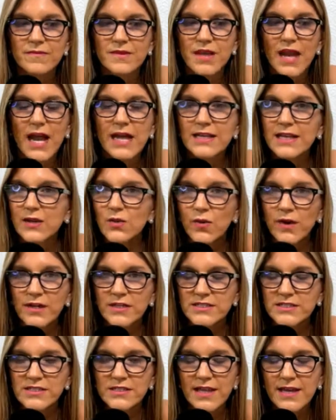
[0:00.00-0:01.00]
I like wearing
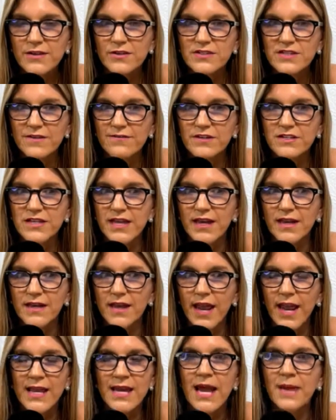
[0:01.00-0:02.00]
stilettos every day.
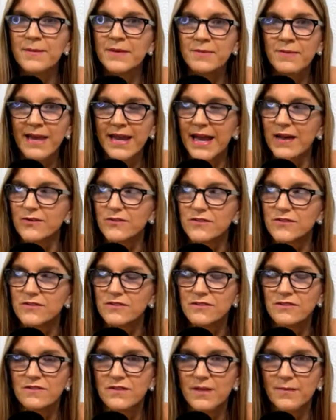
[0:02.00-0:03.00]
And I'm in my
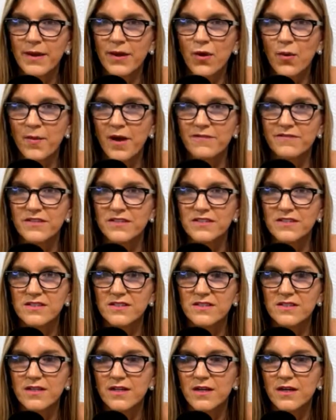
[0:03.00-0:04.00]
house, in my home office.
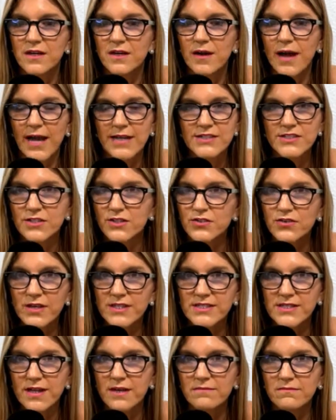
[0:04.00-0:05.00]
I still
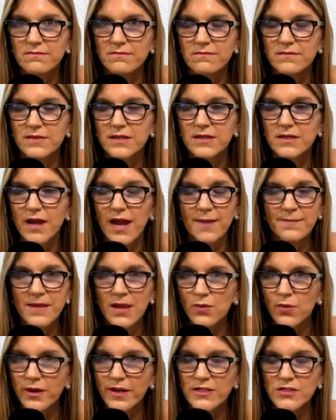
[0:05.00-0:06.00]
dress up. I'm
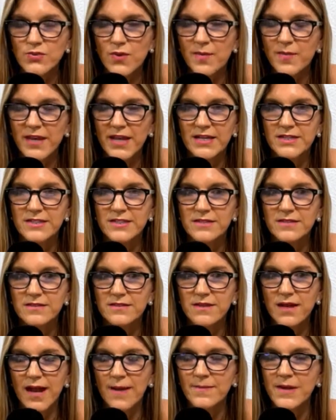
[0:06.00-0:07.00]
not wearing sweatpants.
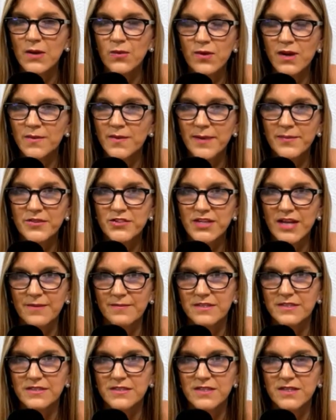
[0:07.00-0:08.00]
I'm not wearing my
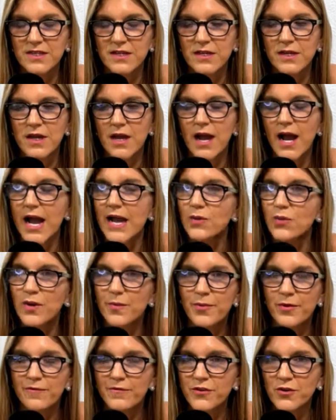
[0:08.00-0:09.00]
pajamas. I wear
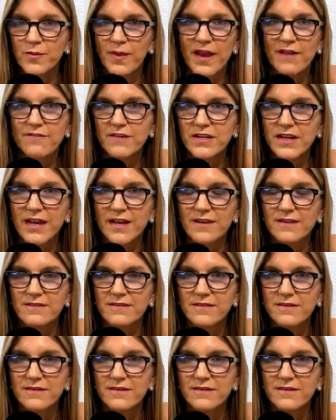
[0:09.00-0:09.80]
perfume every day.